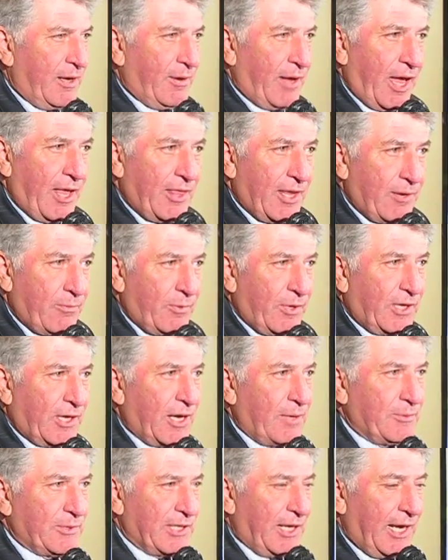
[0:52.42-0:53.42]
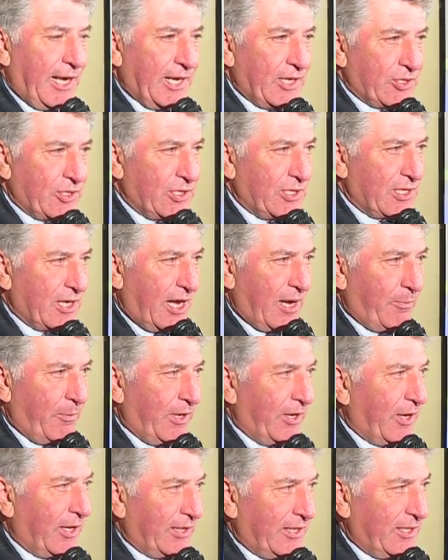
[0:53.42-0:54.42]
And then when comes election time,
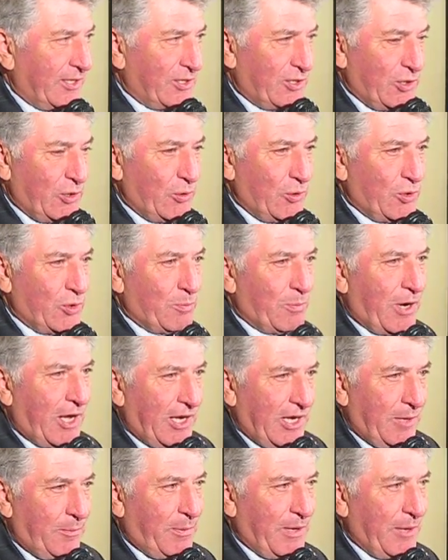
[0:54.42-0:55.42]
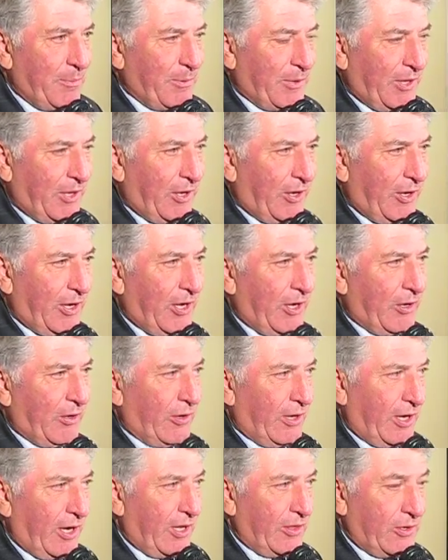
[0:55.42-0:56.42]
we got this huge body of people that are
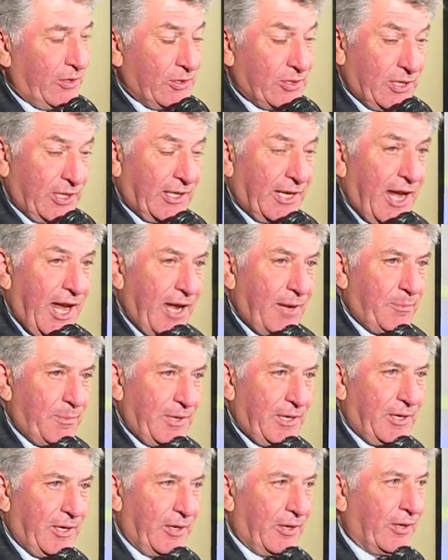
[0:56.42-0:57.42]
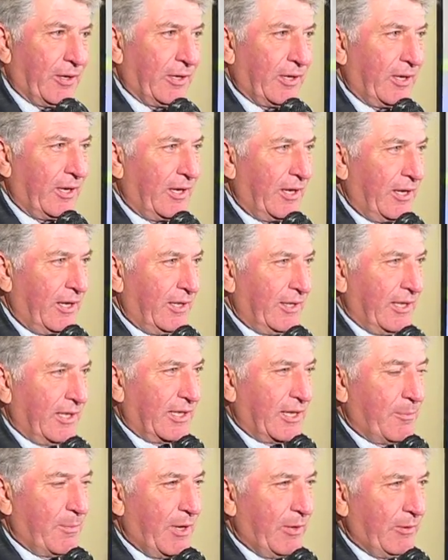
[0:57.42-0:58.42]
here and others that can't be here
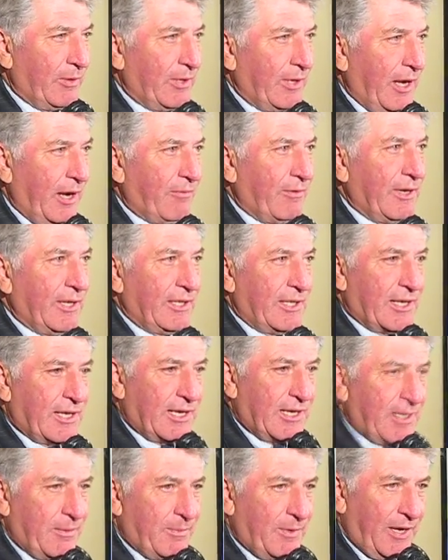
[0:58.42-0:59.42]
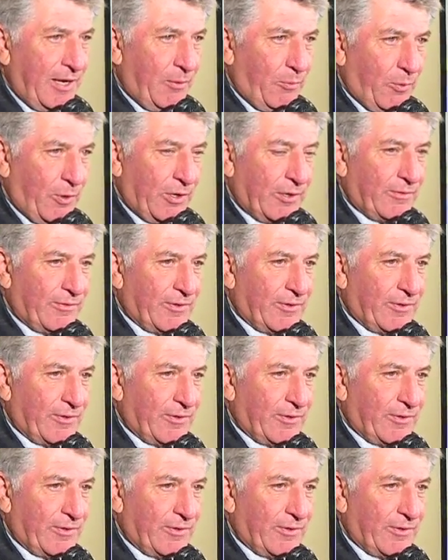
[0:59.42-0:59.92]
that come out every time and work